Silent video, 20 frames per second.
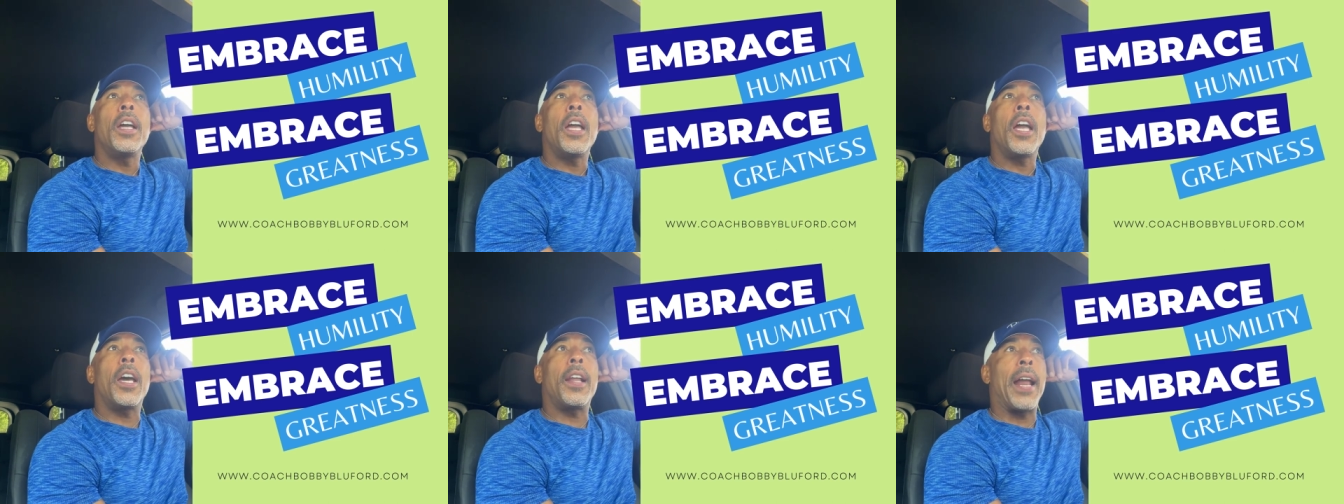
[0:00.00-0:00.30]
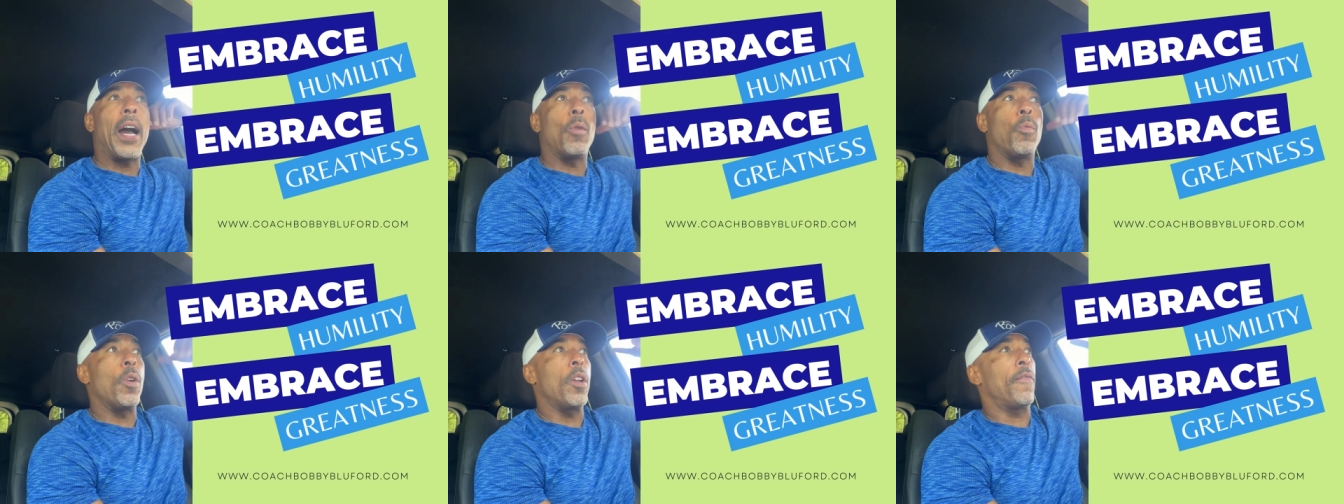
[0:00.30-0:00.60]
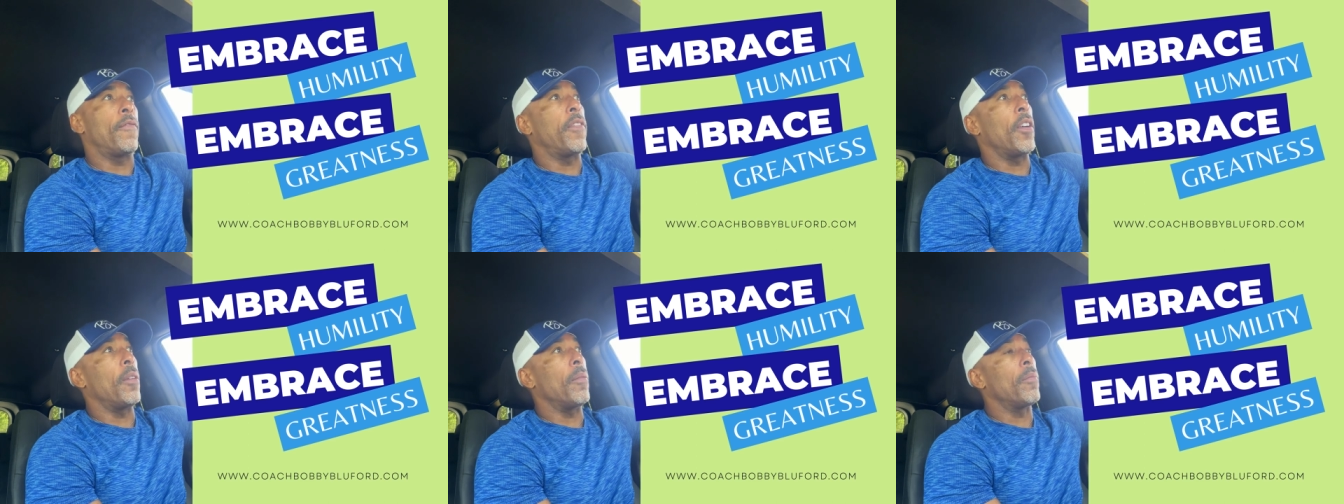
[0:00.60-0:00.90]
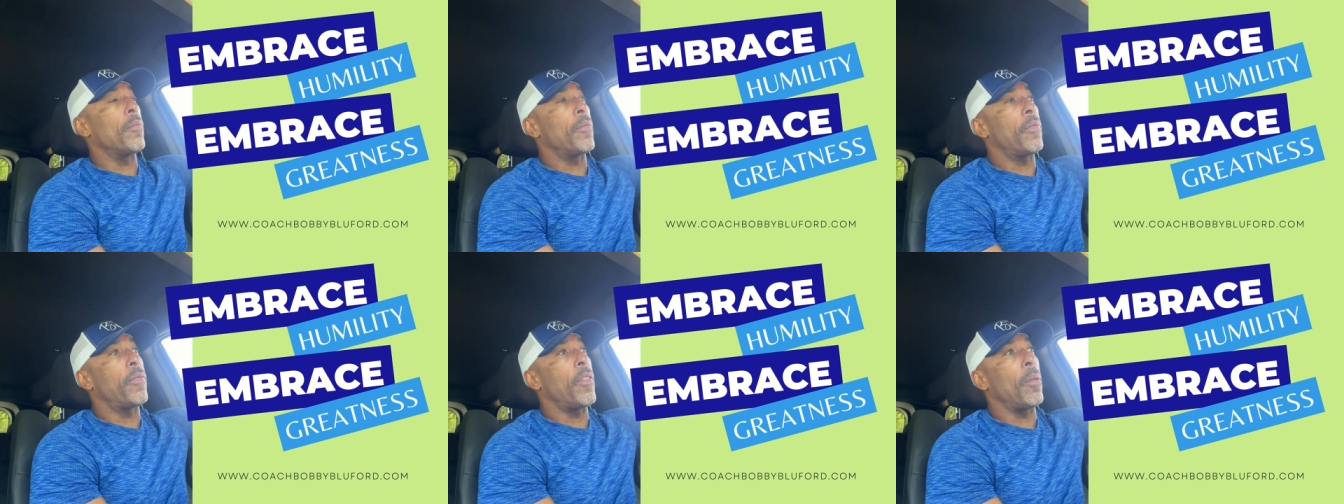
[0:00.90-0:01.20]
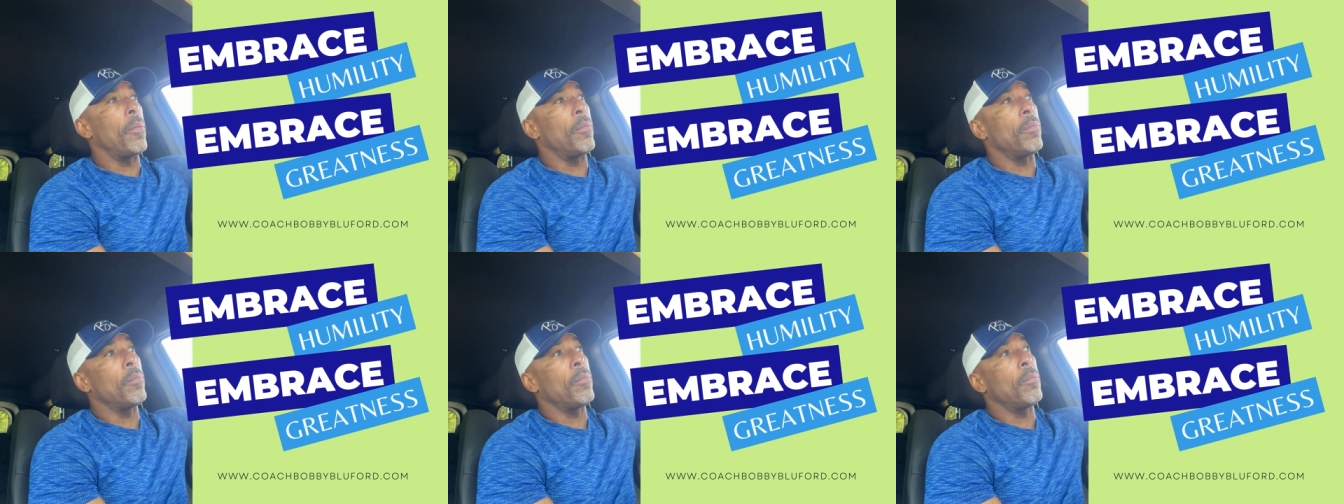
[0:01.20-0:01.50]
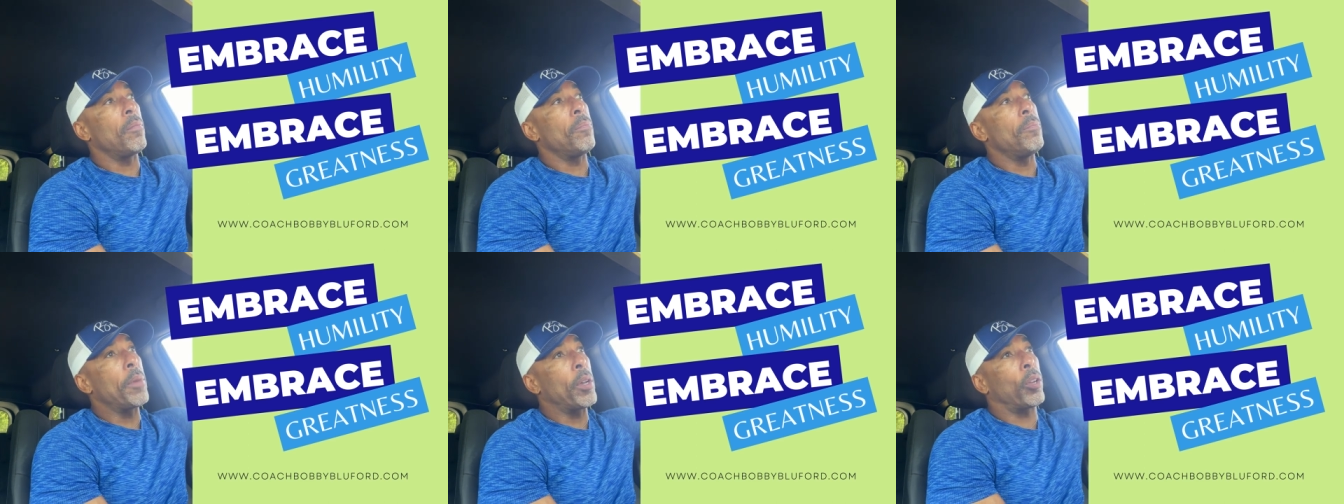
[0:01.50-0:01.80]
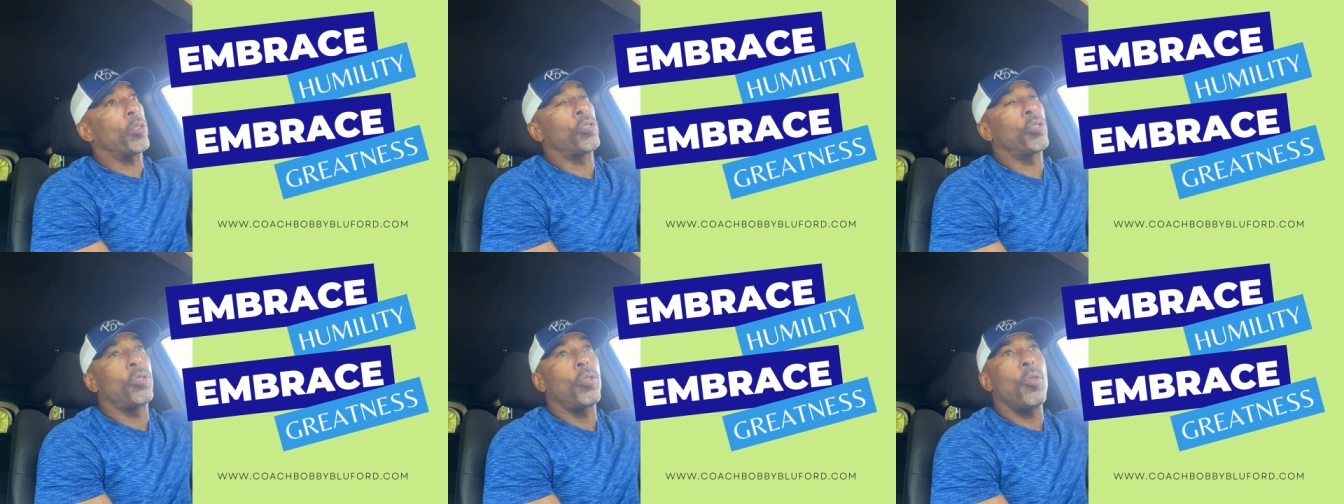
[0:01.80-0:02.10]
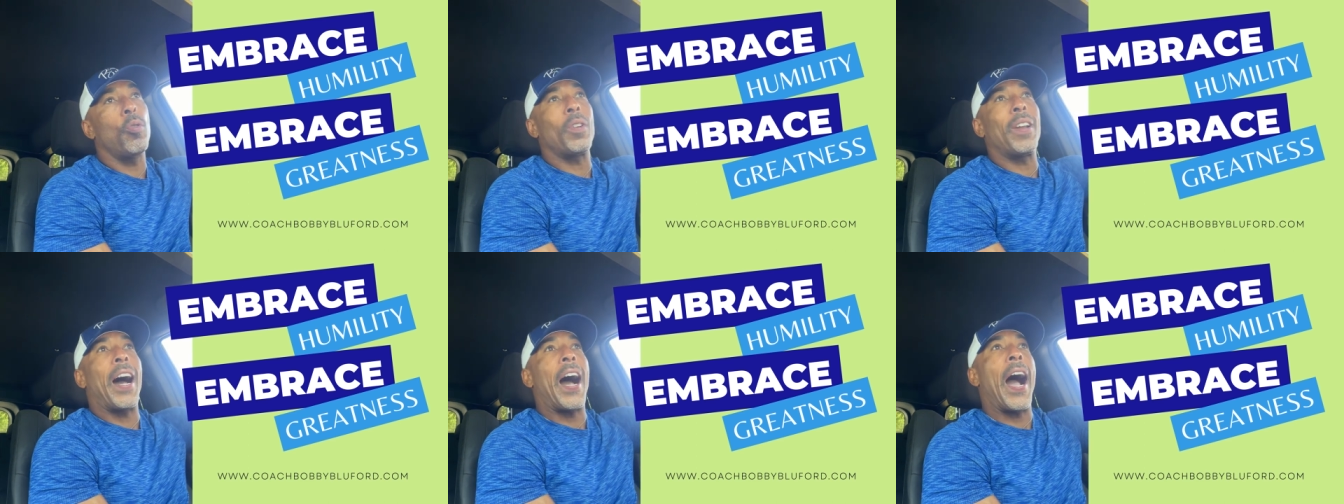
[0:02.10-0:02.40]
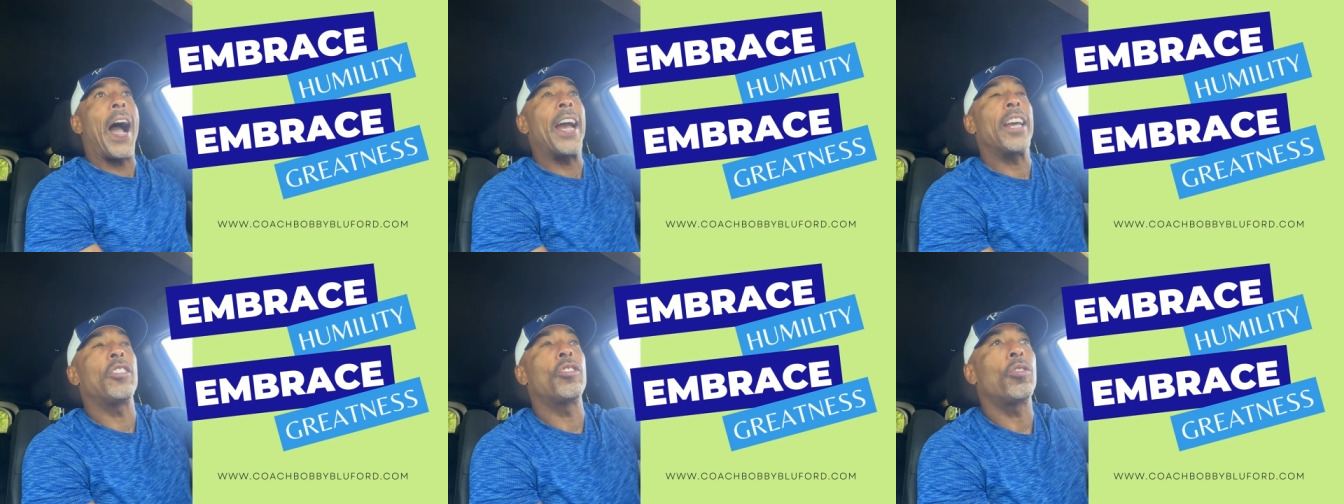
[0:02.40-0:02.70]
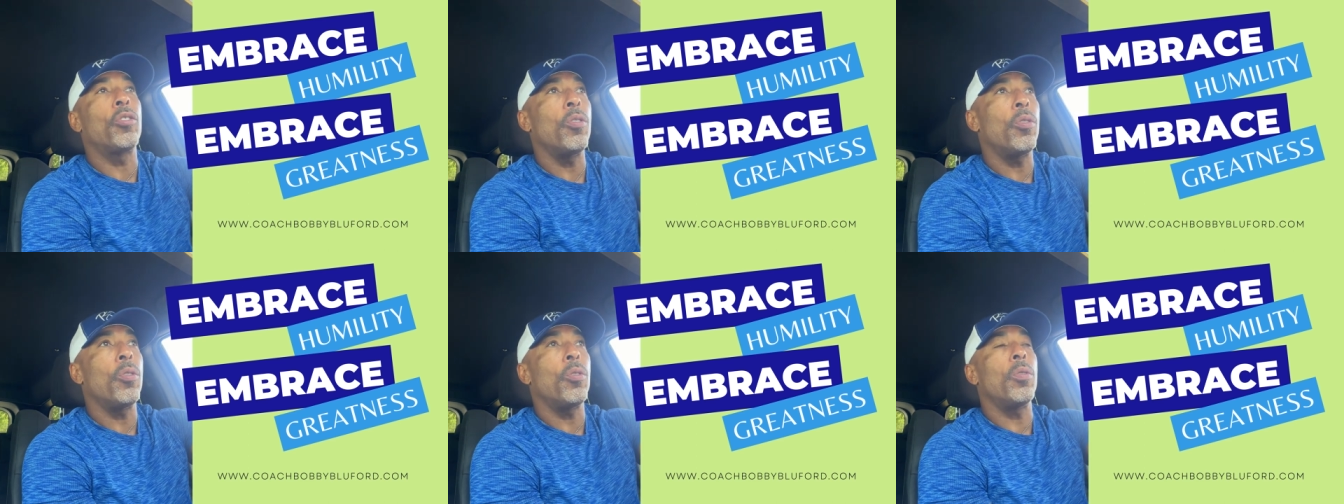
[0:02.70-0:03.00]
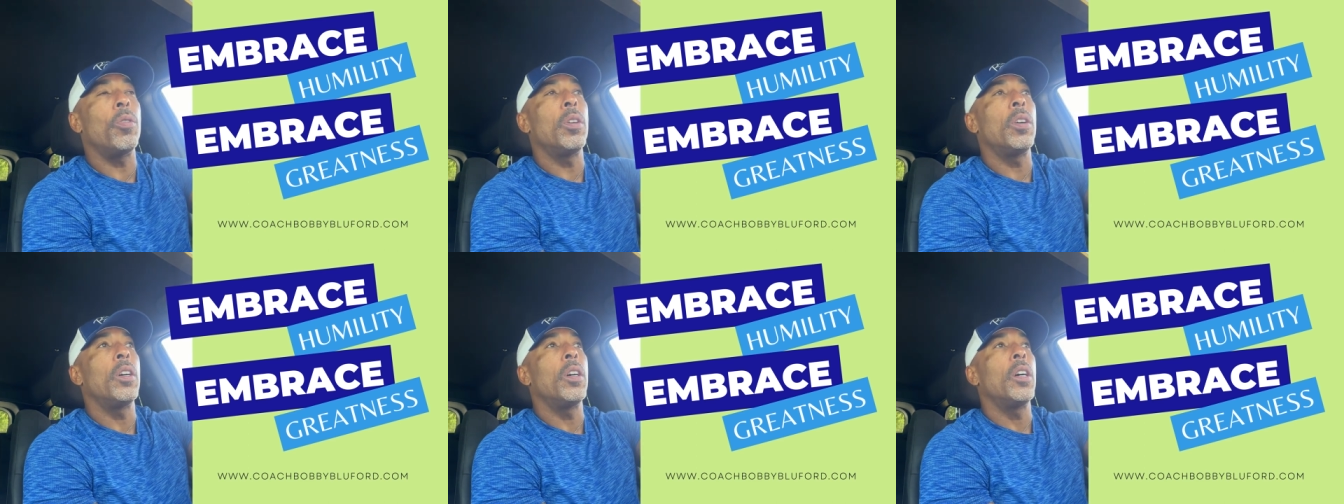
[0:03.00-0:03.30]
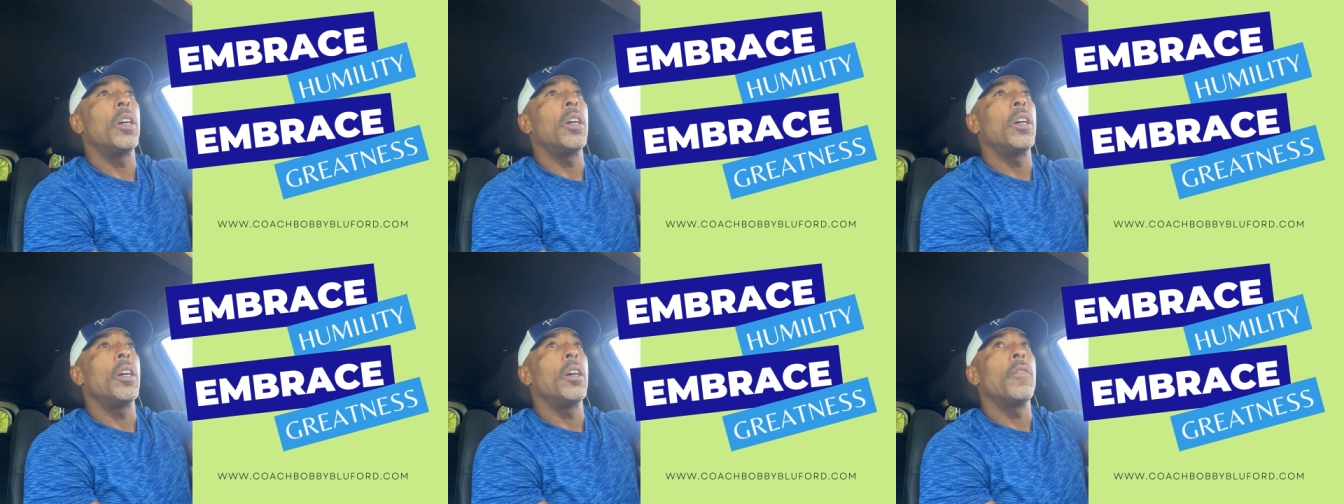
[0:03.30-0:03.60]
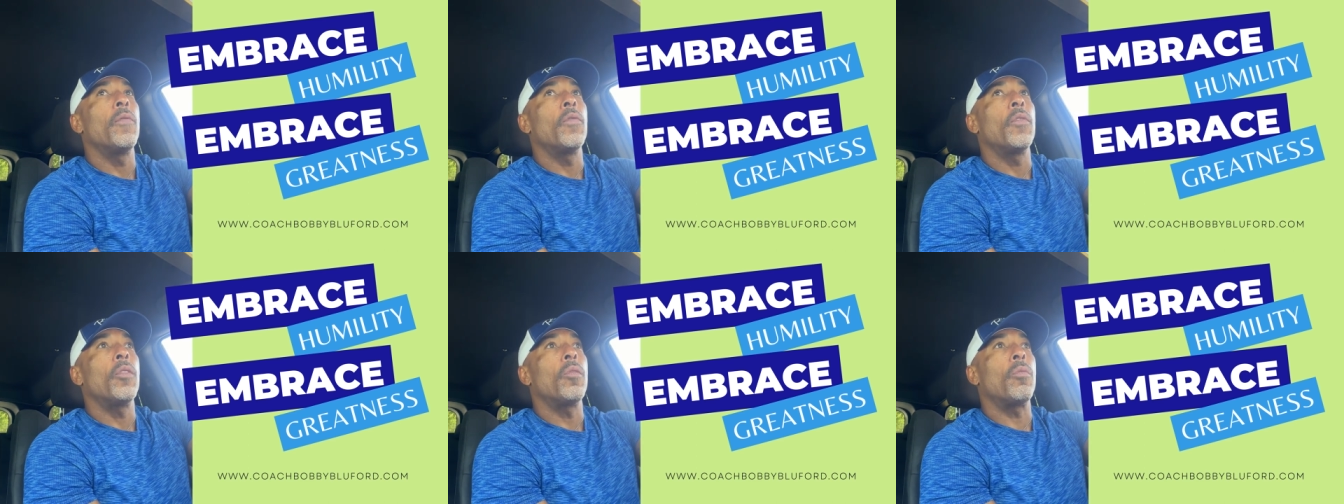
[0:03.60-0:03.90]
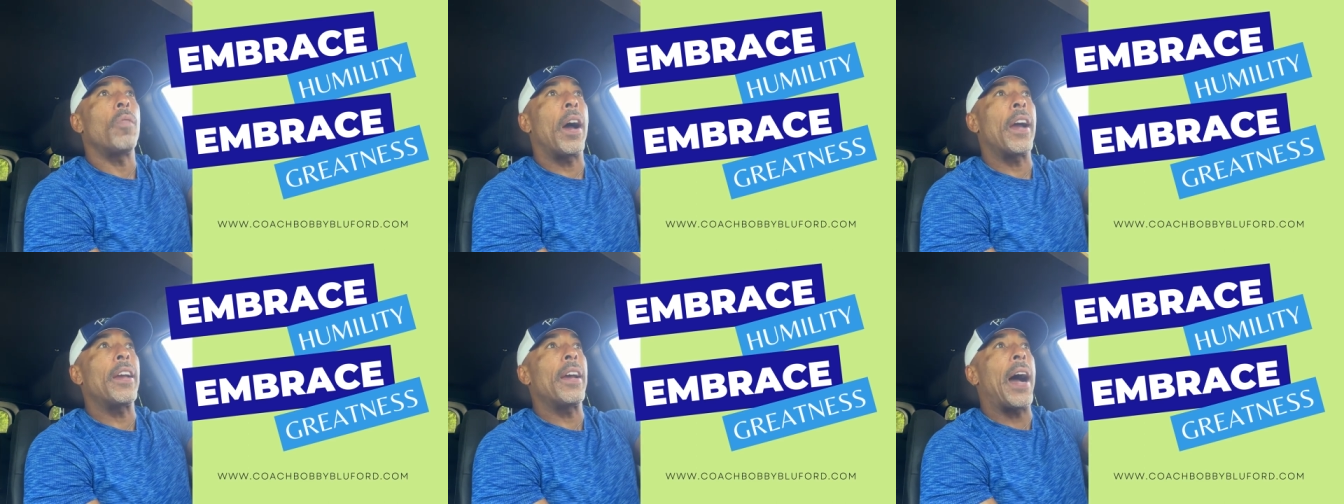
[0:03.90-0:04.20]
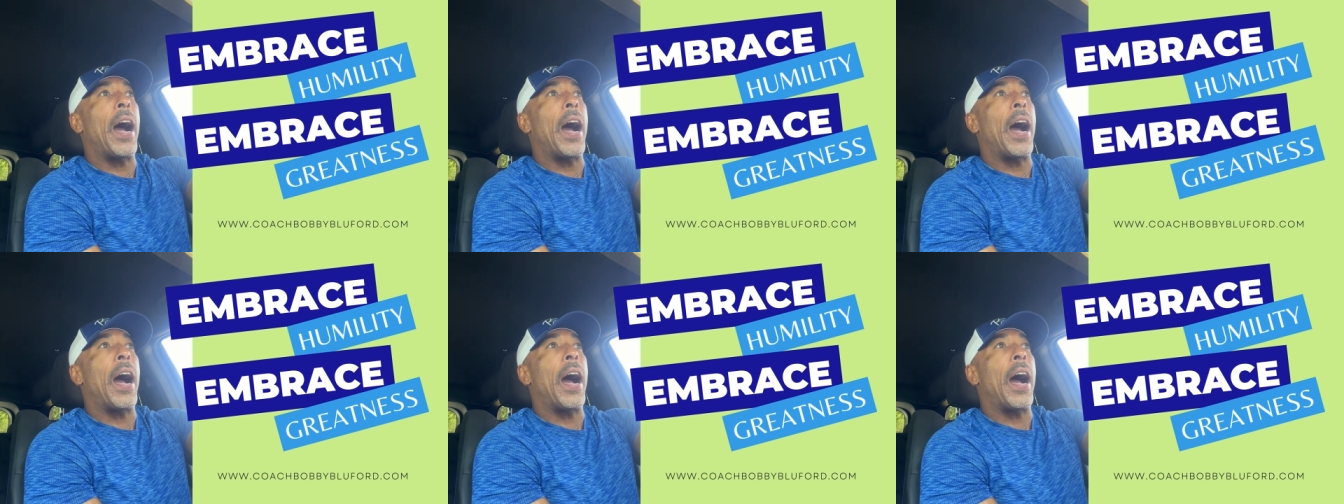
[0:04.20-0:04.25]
and I went from, from middle school to high school, right?